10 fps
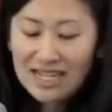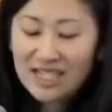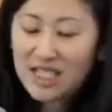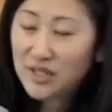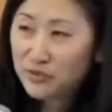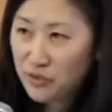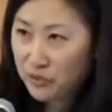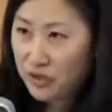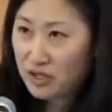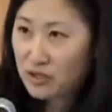different
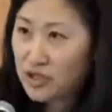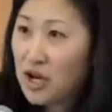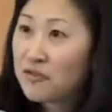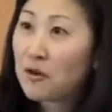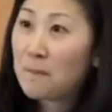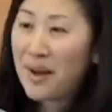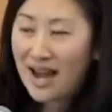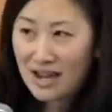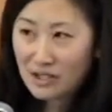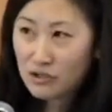fields, from
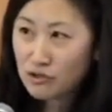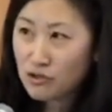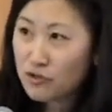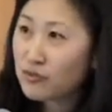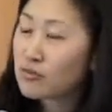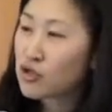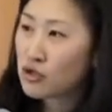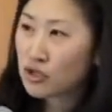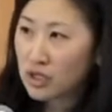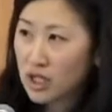pastors, from
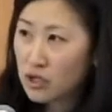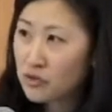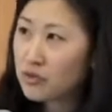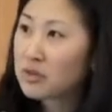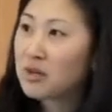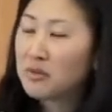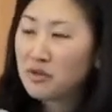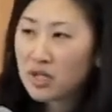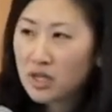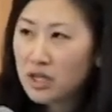church leaders, from
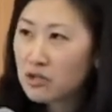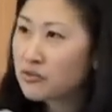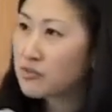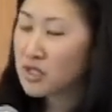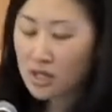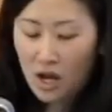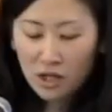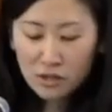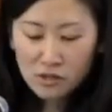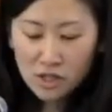community leaders, from
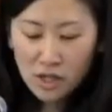scholars,